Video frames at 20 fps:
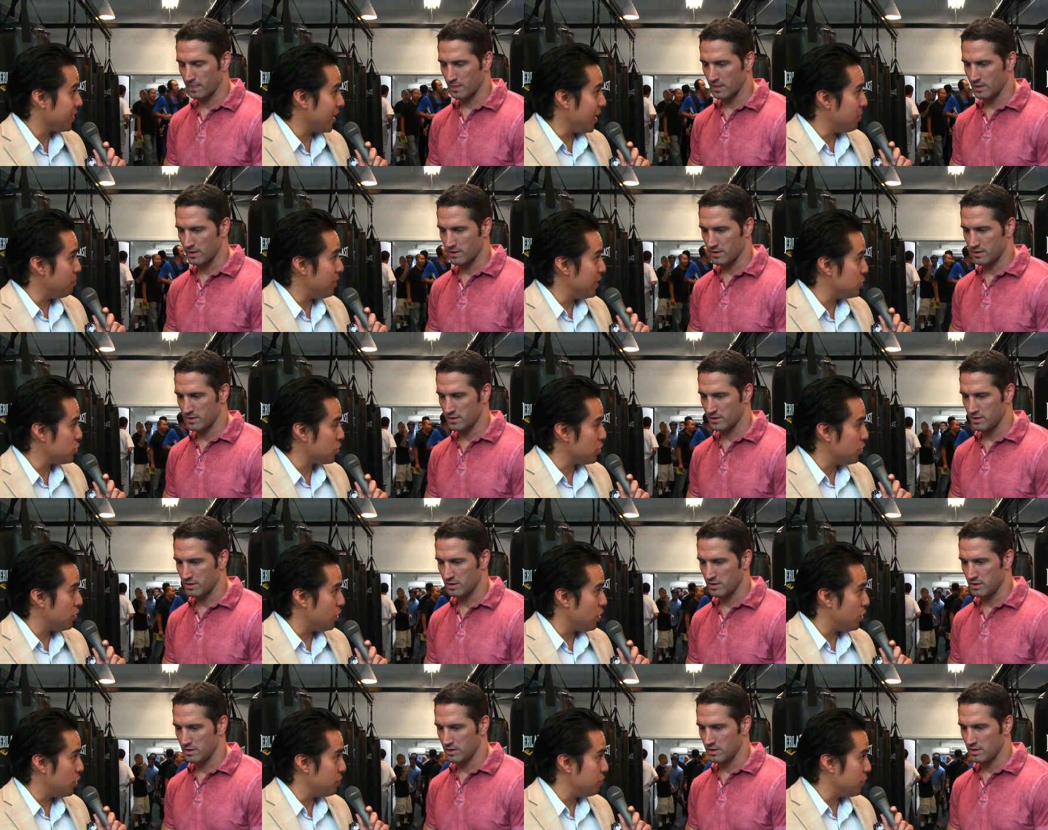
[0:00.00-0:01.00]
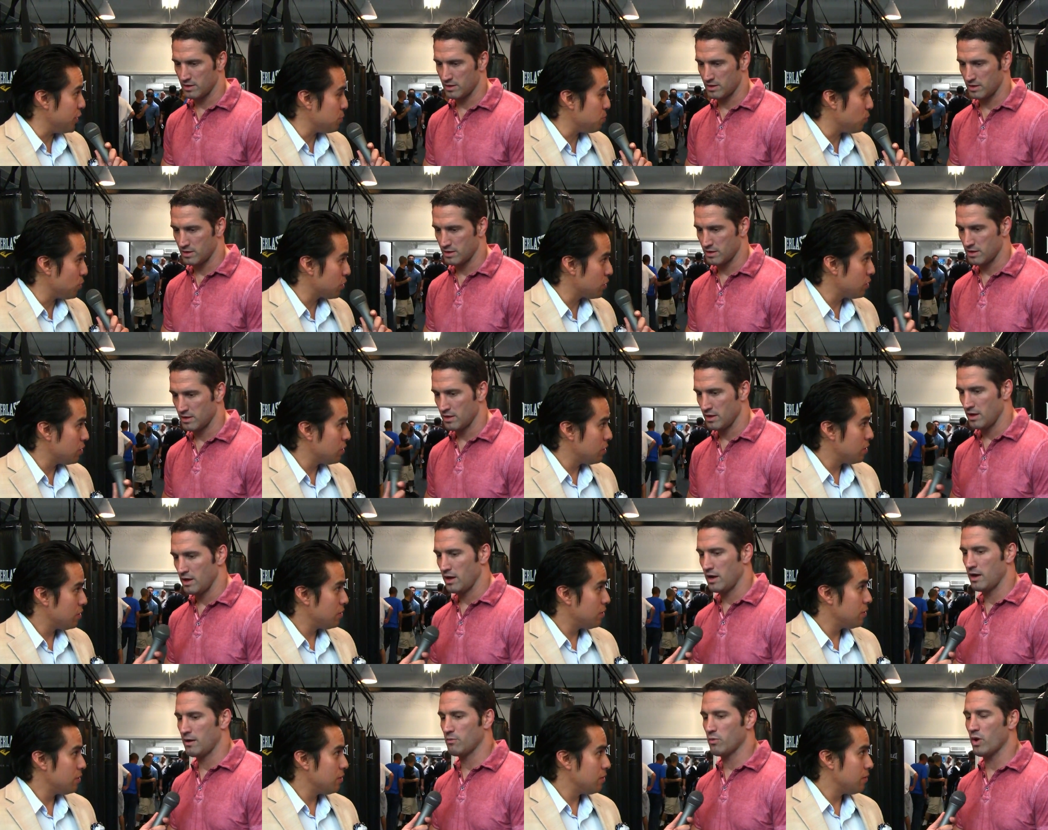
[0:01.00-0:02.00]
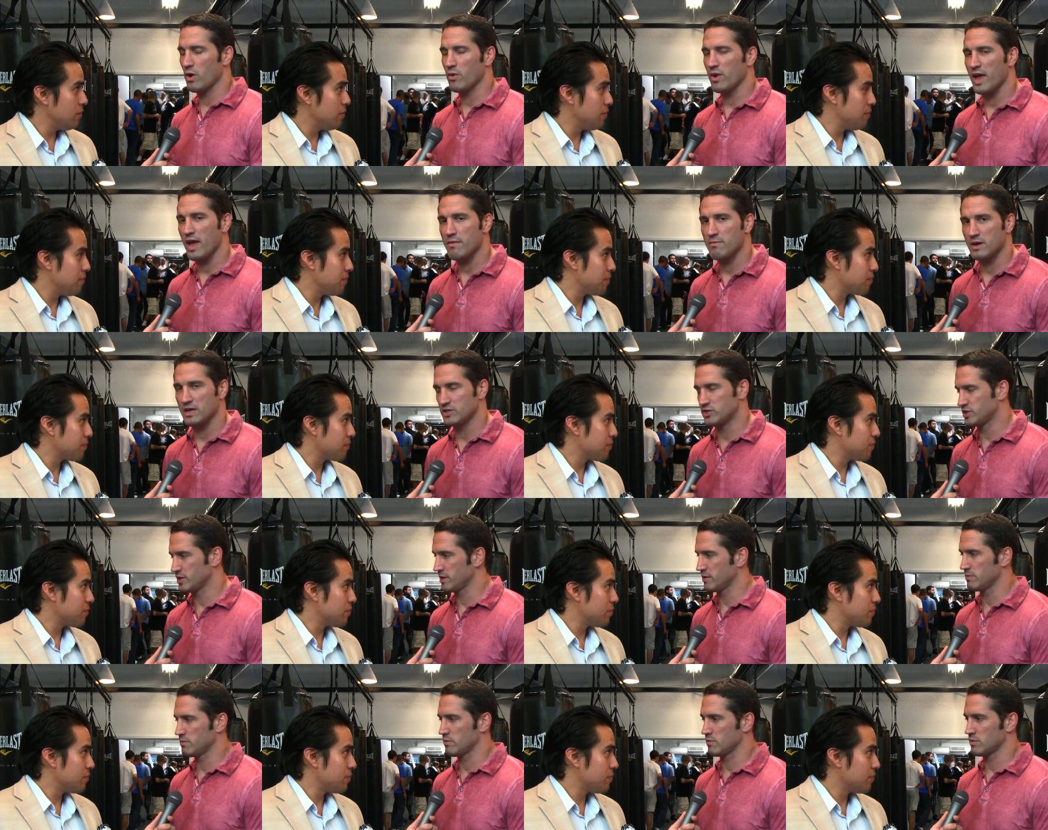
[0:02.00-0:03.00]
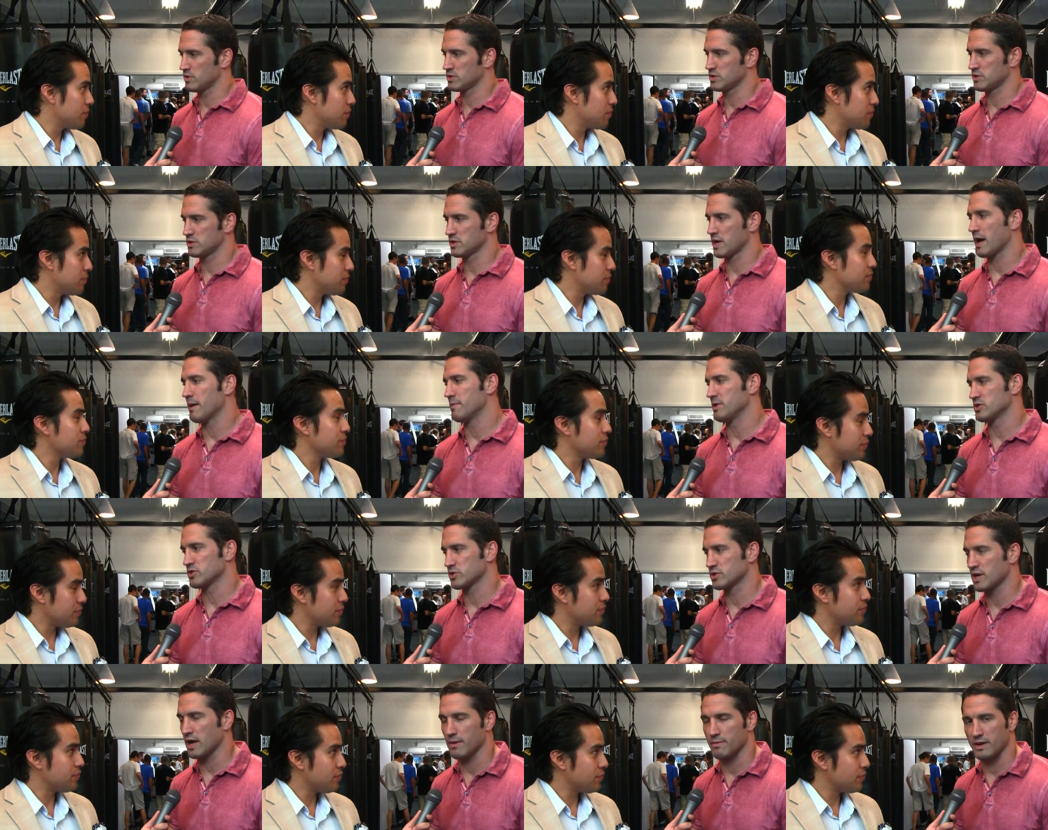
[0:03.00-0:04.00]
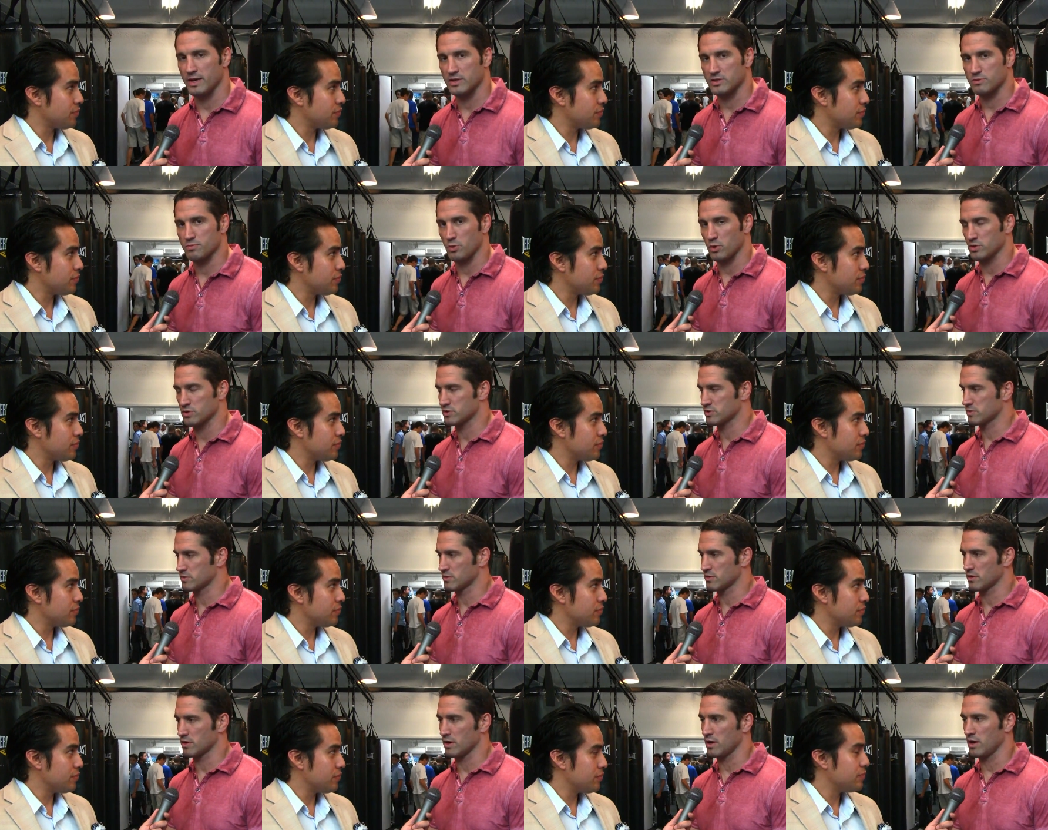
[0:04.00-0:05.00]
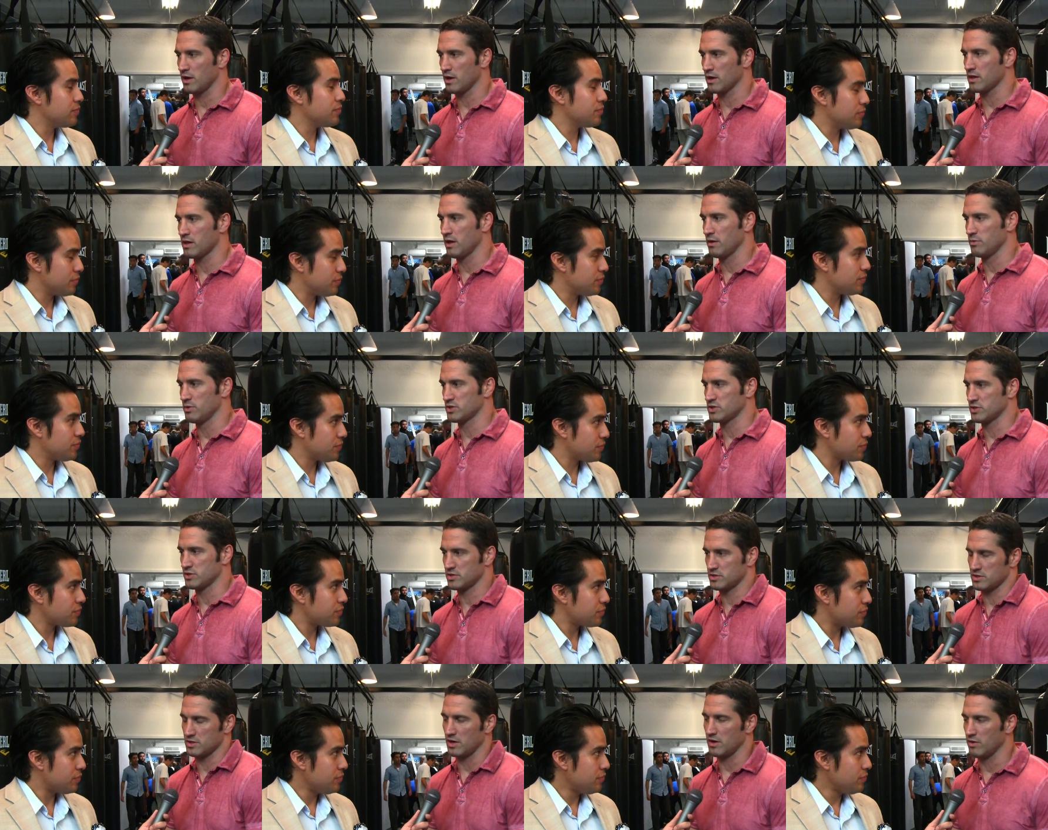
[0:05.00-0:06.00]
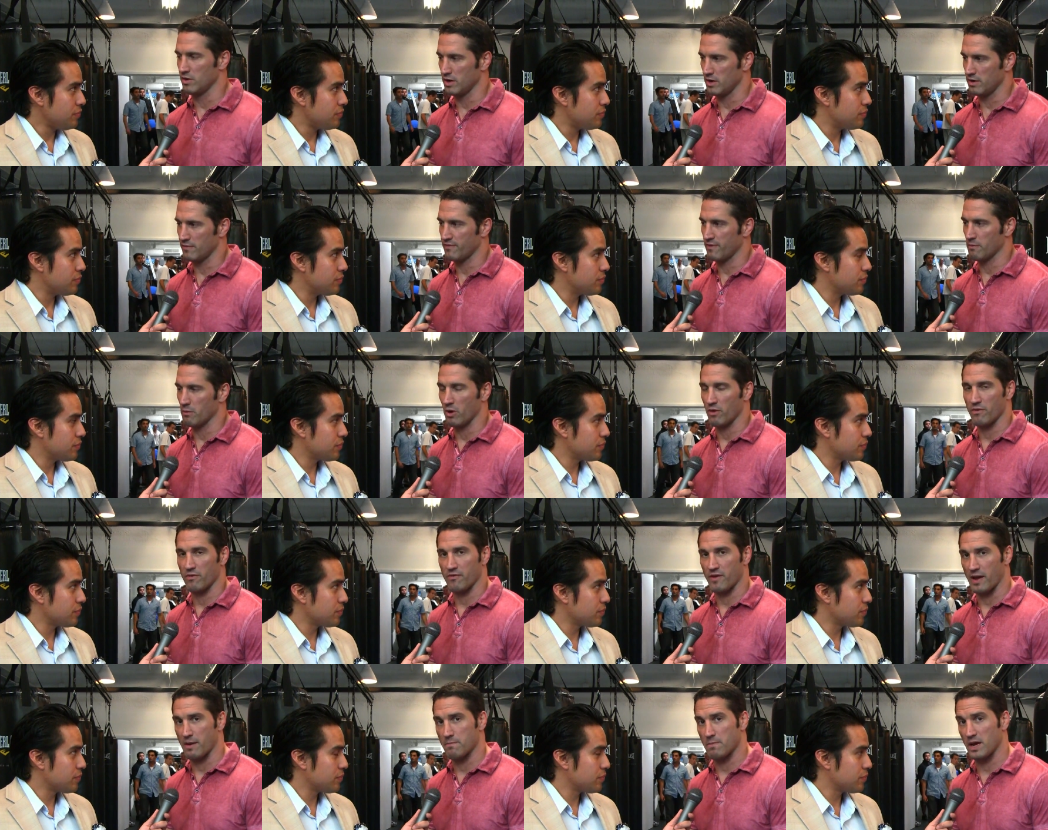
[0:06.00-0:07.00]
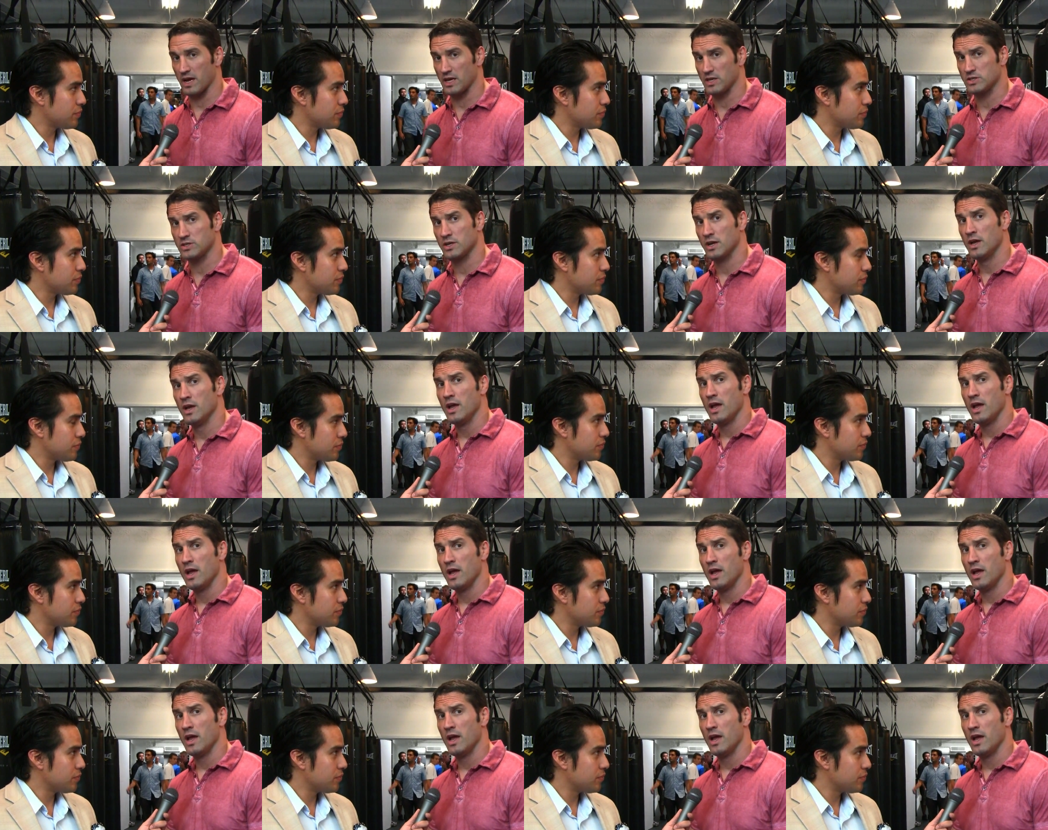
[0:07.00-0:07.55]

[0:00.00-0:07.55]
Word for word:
Speaker 1: Guy Mezger on Facebook?
Speaker 2: Uh, well, we have my gym, which is Guy Mezger's Combat Sports Uh, club, which is, you know, uh, more of a fan page,